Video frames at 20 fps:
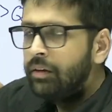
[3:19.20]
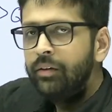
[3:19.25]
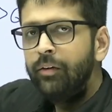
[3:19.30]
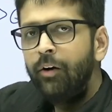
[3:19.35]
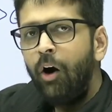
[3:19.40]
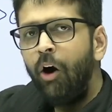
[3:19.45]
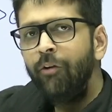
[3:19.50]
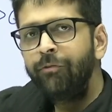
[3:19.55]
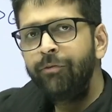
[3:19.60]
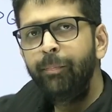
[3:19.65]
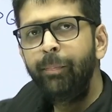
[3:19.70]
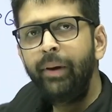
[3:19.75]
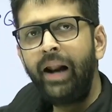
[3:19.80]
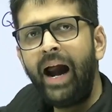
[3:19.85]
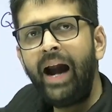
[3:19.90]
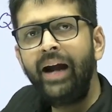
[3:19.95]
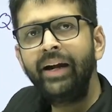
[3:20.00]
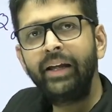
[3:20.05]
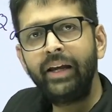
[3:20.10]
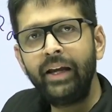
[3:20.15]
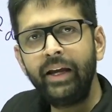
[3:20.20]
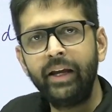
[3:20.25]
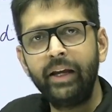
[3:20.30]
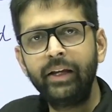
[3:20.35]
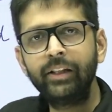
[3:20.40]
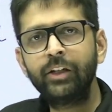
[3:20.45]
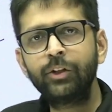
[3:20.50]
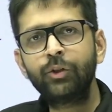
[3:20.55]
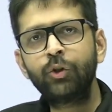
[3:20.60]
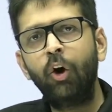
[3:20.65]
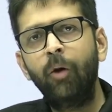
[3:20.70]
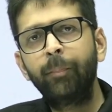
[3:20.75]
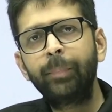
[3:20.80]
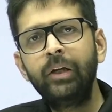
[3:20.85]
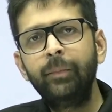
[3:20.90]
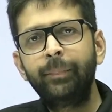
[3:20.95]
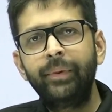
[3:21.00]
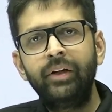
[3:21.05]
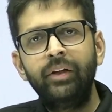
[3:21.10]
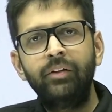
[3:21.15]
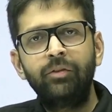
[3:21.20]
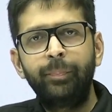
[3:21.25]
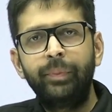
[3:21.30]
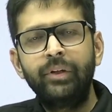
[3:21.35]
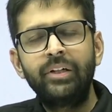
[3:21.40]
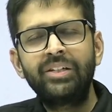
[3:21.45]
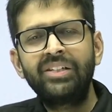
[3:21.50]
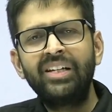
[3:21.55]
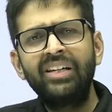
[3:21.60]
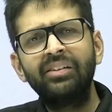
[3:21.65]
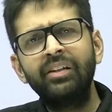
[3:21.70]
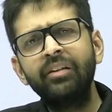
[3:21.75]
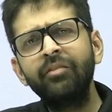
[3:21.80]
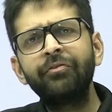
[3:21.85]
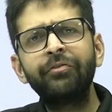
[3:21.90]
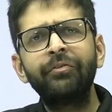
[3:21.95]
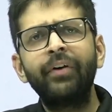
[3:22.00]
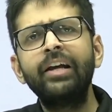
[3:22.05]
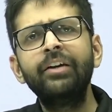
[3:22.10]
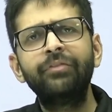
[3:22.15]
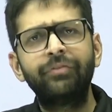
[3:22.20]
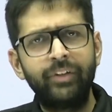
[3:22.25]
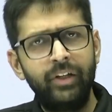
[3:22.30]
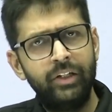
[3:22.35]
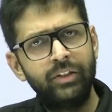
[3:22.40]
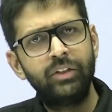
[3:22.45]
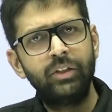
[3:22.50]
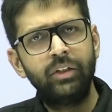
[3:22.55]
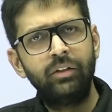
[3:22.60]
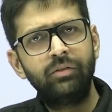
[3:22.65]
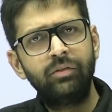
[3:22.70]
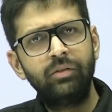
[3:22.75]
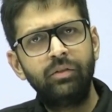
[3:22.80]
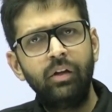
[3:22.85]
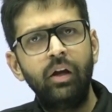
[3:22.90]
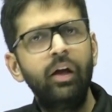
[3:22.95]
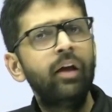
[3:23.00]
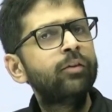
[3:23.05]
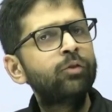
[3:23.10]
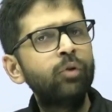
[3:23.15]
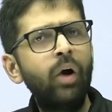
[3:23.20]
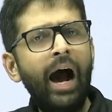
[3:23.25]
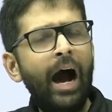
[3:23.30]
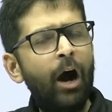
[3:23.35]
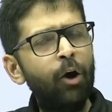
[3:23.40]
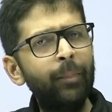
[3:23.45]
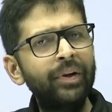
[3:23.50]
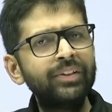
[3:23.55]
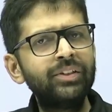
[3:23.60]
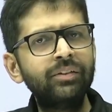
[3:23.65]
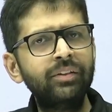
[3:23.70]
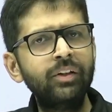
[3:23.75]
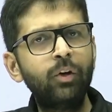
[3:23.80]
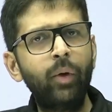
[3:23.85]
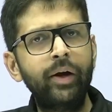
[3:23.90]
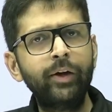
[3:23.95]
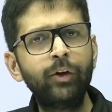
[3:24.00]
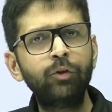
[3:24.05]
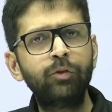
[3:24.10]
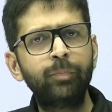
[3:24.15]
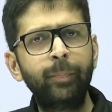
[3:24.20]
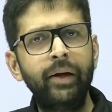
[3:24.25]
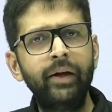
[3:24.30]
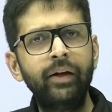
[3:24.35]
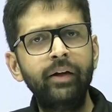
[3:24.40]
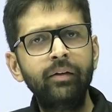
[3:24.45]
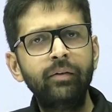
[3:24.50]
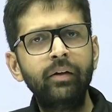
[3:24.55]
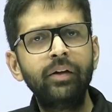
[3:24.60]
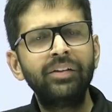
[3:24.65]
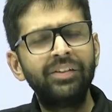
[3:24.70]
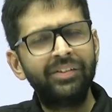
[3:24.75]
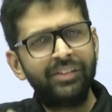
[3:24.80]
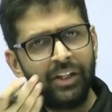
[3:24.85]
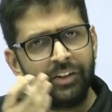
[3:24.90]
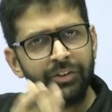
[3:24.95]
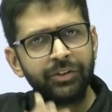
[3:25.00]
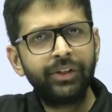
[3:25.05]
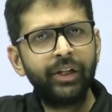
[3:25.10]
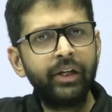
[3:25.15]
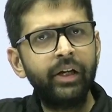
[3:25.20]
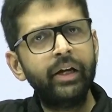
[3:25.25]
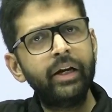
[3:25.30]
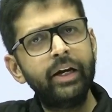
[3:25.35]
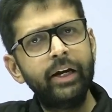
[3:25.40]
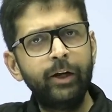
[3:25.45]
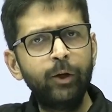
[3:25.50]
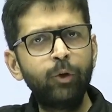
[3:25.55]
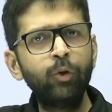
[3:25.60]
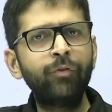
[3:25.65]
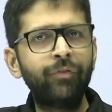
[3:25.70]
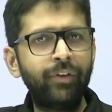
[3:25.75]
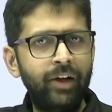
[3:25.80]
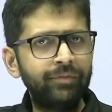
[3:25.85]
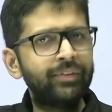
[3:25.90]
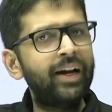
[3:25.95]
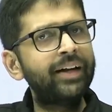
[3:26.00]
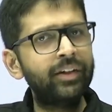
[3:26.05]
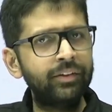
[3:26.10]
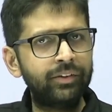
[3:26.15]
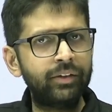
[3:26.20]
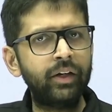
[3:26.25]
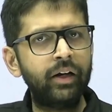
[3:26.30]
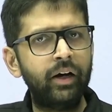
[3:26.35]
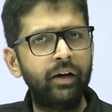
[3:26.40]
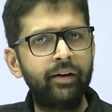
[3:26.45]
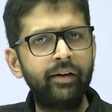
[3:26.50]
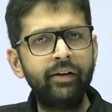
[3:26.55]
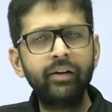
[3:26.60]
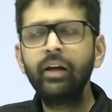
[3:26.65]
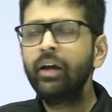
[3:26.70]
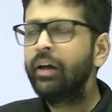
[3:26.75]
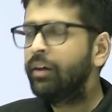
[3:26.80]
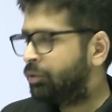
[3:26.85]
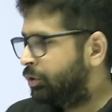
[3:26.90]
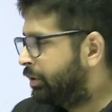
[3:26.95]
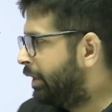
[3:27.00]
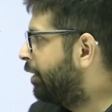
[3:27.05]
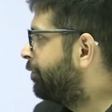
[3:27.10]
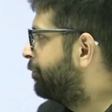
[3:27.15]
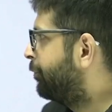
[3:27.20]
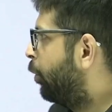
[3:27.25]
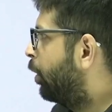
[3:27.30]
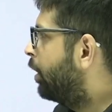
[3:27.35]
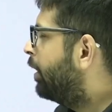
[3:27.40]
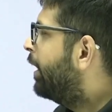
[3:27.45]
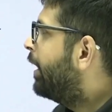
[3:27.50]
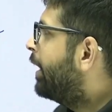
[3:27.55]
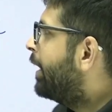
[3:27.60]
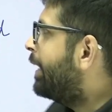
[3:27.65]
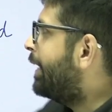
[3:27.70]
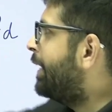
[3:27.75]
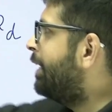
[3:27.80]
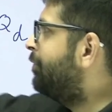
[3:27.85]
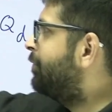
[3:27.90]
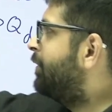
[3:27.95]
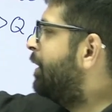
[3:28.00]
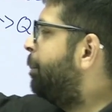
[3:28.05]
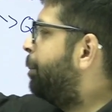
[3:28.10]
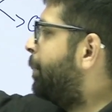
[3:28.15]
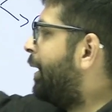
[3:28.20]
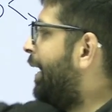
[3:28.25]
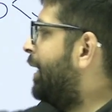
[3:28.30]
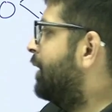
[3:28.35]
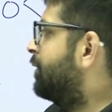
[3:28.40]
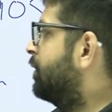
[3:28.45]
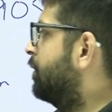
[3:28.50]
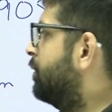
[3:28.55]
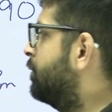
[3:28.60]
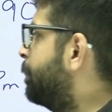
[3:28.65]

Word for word: of brand A, the shopkeeper is purchasing 5 kgs. So how much is he going to spend? 60 into 5 that is 300. So therefore, if the price is